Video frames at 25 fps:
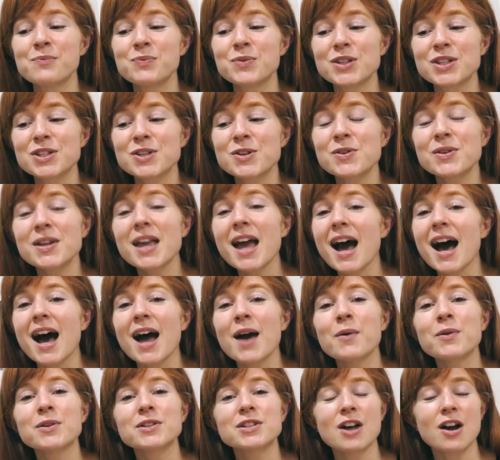So yeah,
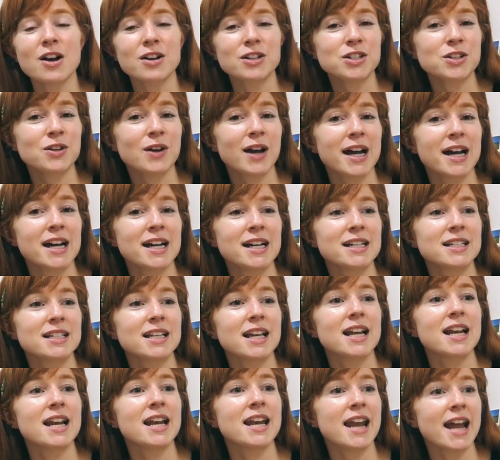I will talk to you guys
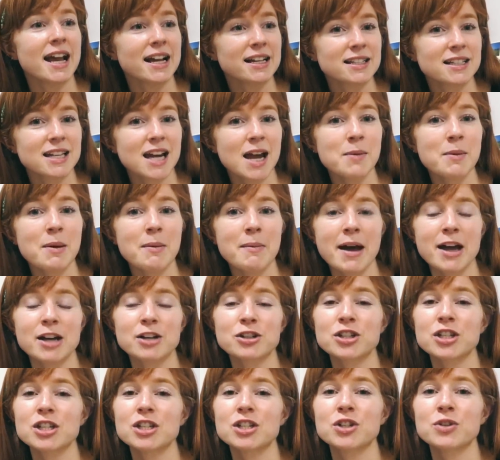next time. I'm
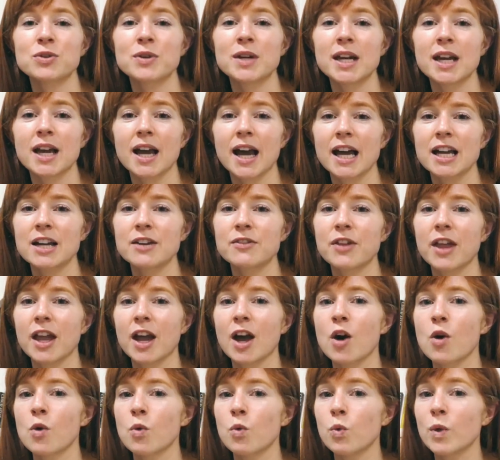actually doing kind of like
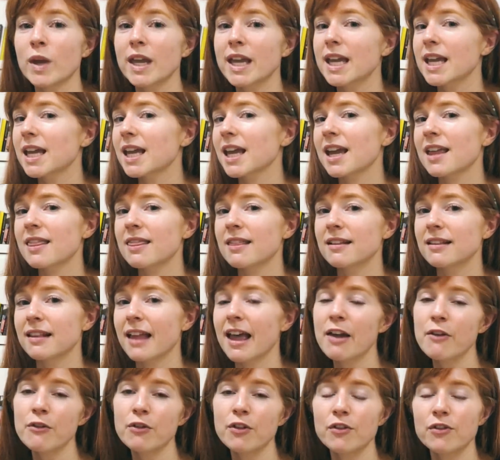a week in the
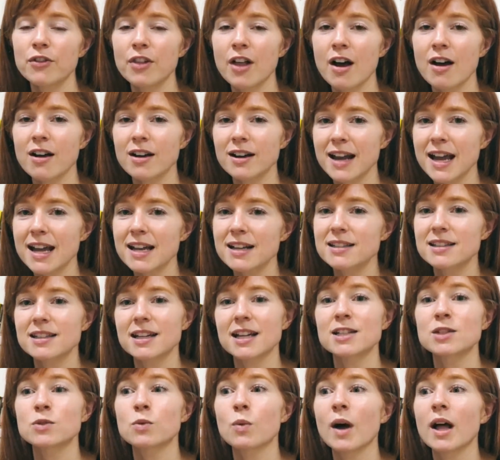life vlog next,
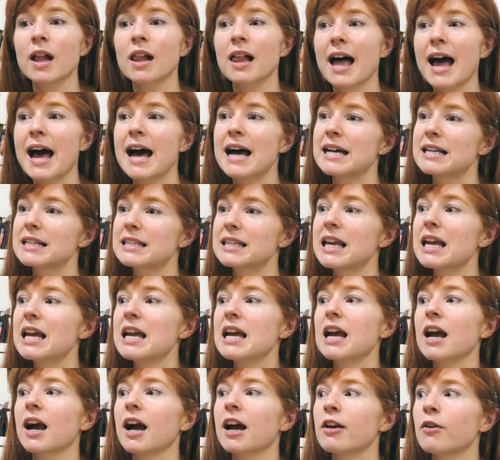as well as
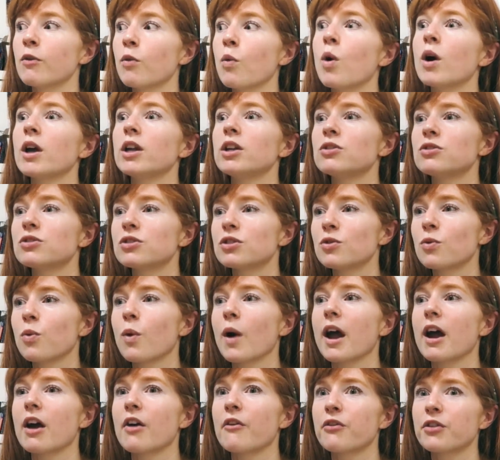kind of what you should
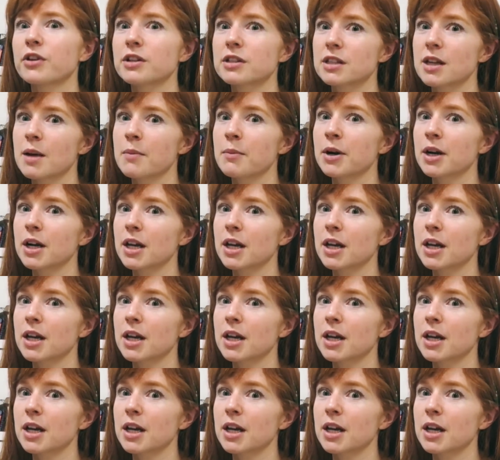wear for summer